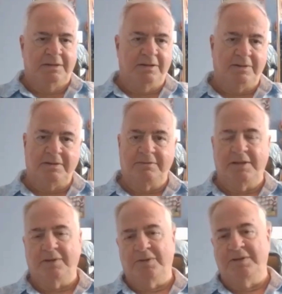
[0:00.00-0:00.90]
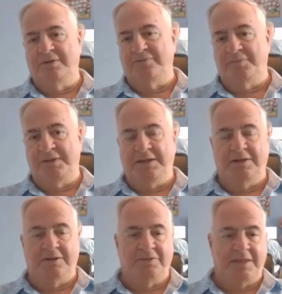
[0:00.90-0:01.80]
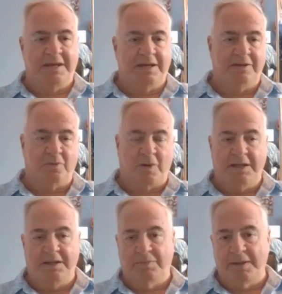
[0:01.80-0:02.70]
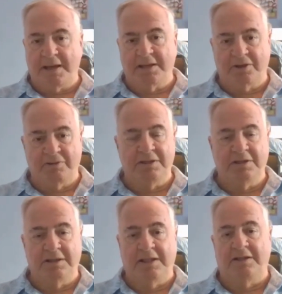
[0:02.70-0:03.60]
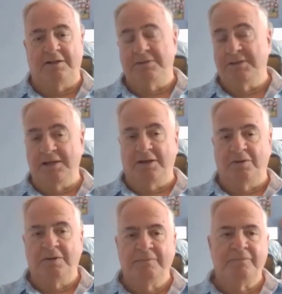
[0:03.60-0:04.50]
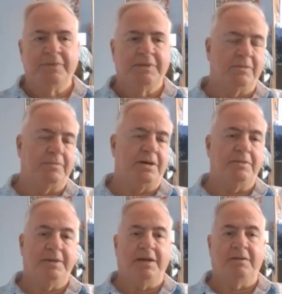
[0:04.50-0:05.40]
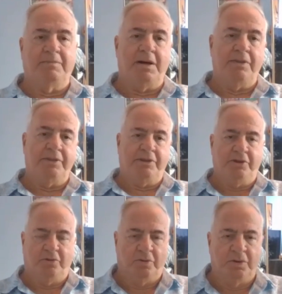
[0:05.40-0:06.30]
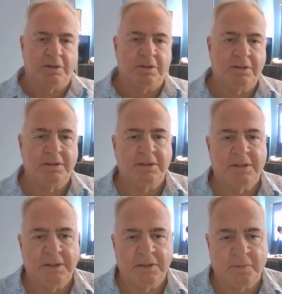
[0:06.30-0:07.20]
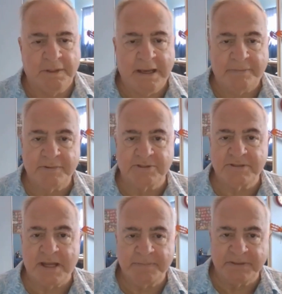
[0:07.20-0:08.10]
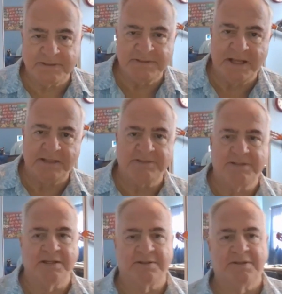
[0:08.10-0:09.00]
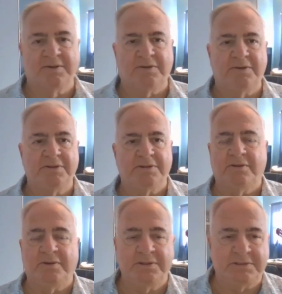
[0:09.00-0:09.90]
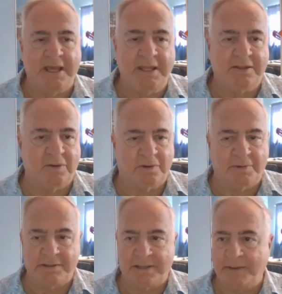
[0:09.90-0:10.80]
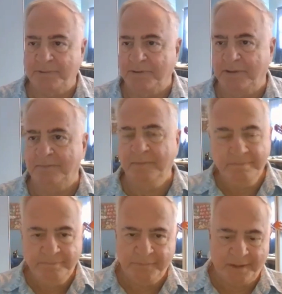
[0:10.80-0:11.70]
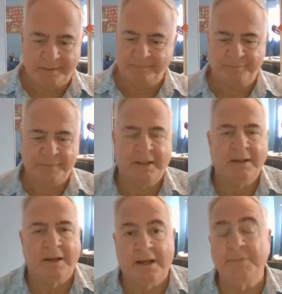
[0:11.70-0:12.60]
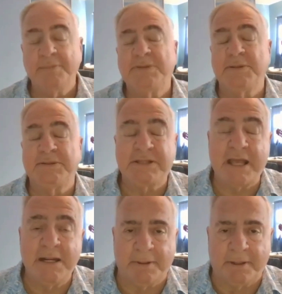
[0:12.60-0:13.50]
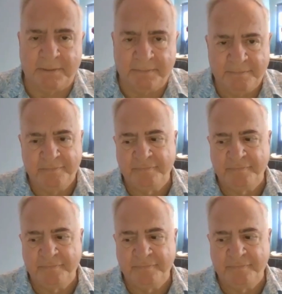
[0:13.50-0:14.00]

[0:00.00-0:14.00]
I don't like whether you're from here, there, you're white, you're black, you're green, you're yellow. Don't bother me, I don't bother you. We have to stop this nonsense. All this hate going around is absolutely unsustainable.